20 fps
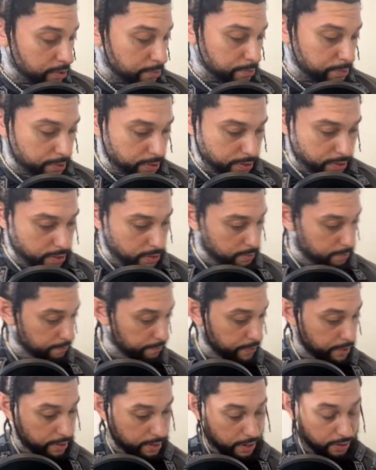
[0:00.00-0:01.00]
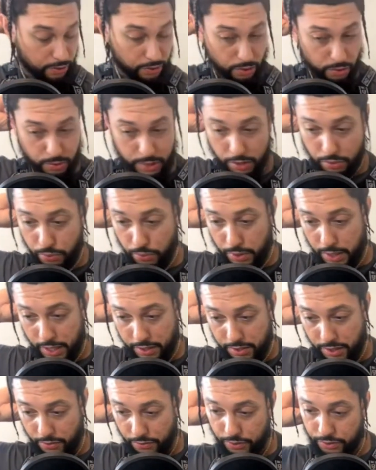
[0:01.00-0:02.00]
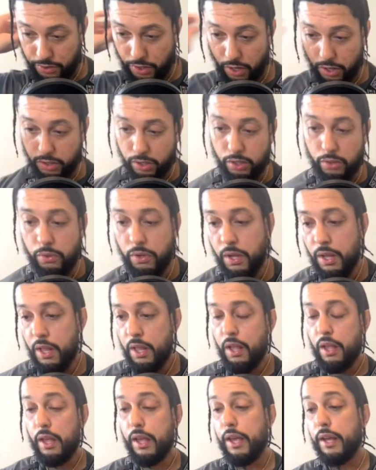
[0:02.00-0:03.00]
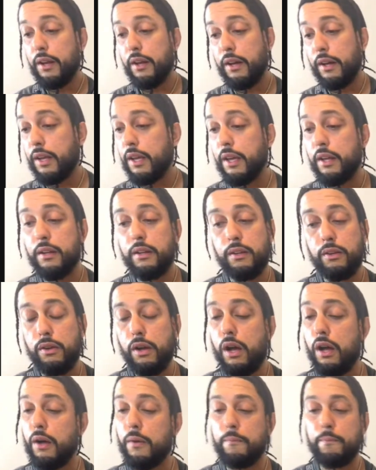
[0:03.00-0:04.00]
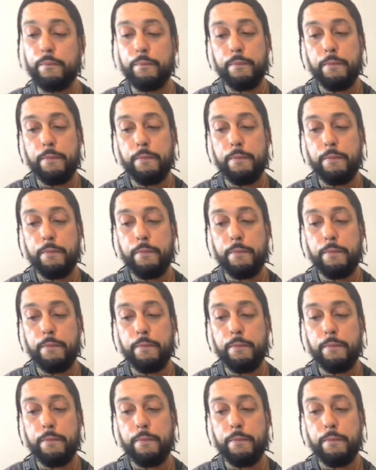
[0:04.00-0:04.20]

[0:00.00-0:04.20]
But yeah, that's what I see for Charlo. And again,